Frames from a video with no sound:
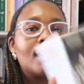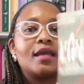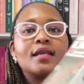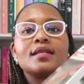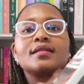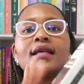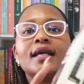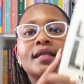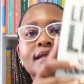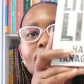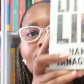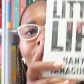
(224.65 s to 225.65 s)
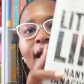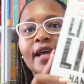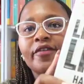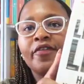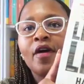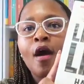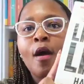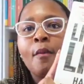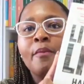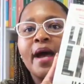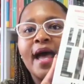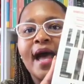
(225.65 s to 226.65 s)
is A Little Life
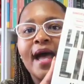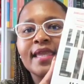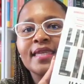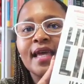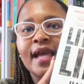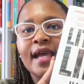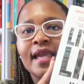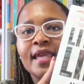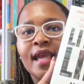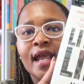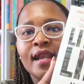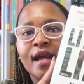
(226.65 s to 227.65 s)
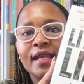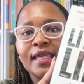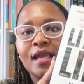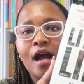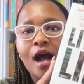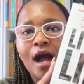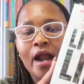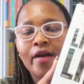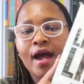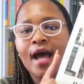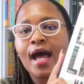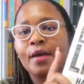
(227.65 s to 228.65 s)
by Hanya Yanagihara.